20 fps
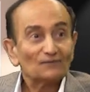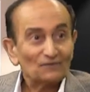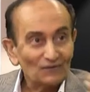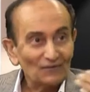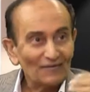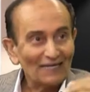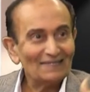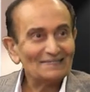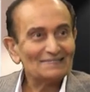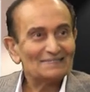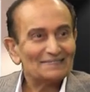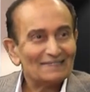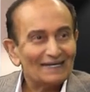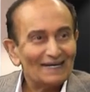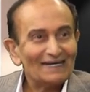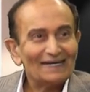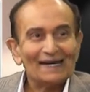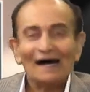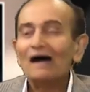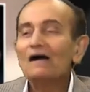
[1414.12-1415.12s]
in
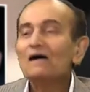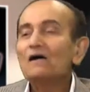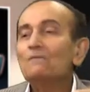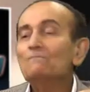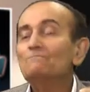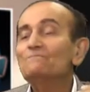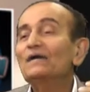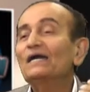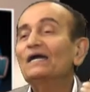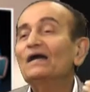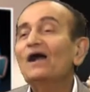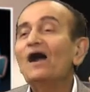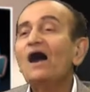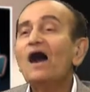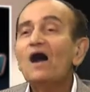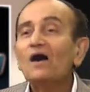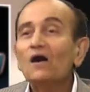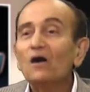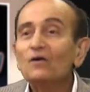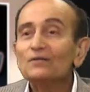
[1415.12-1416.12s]
Syria,
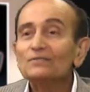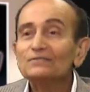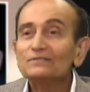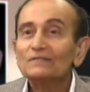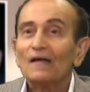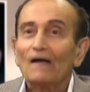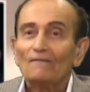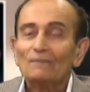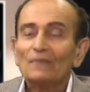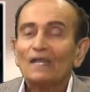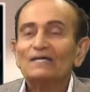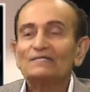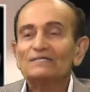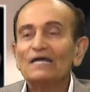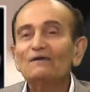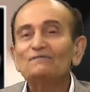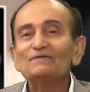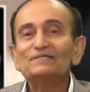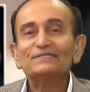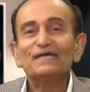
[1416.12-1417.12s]
because
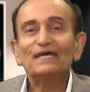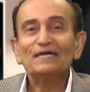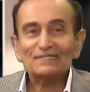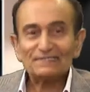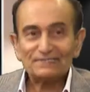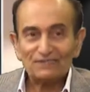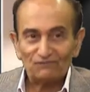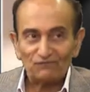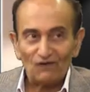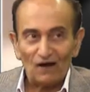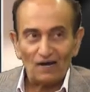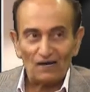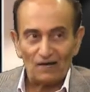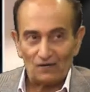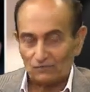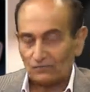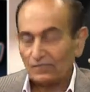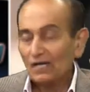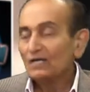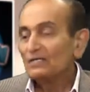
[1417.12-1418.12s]
shall we say it's a
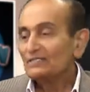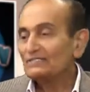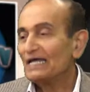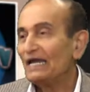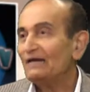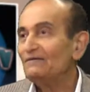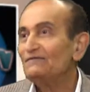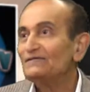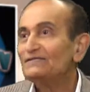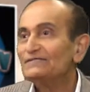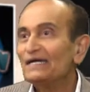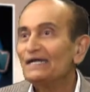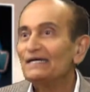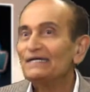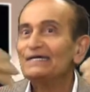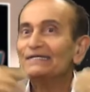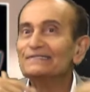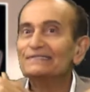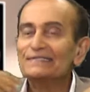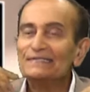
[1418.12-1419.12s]
fallout? Shall we say
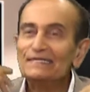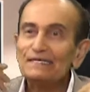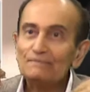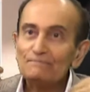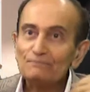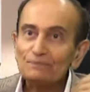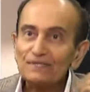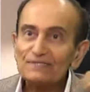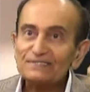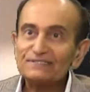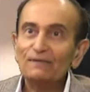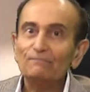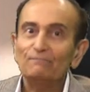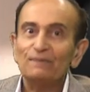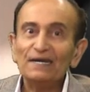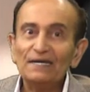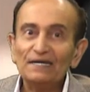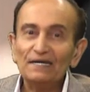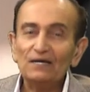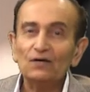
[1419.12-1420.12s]
it's the
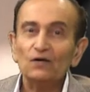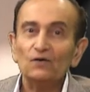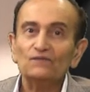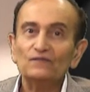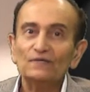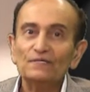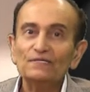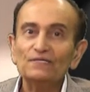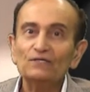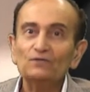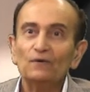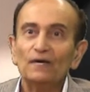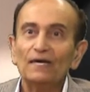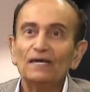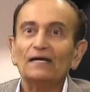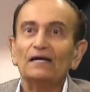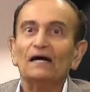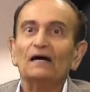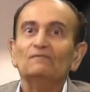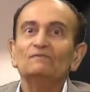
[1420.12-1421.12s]
beginning of a new
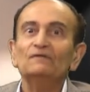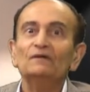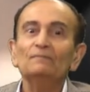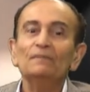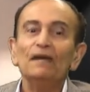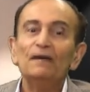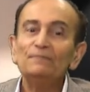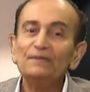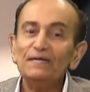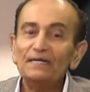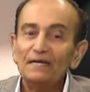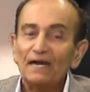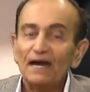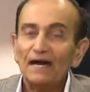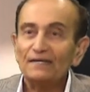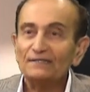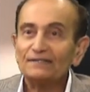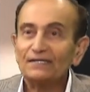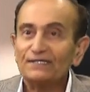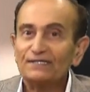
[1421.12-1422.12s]
era? We may be
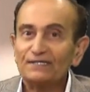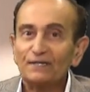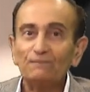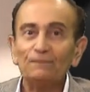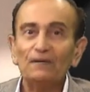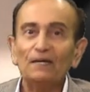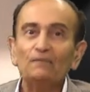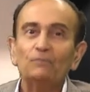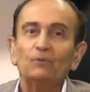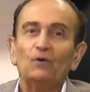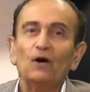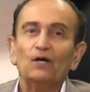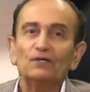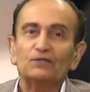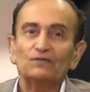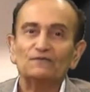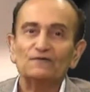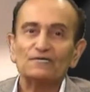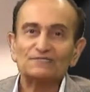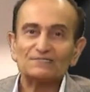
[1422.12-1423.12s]
at the tipping point
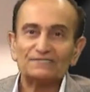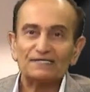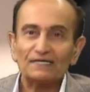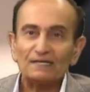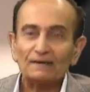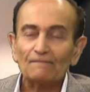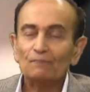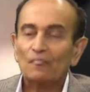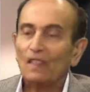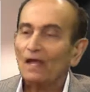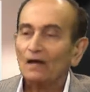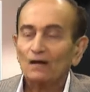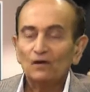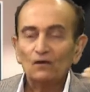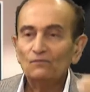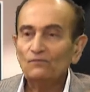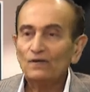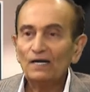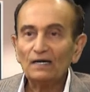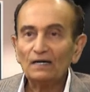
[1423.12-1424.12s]
of history
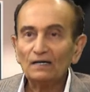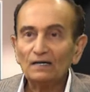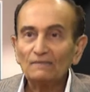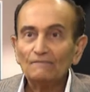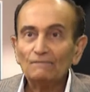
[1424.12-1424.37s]
where,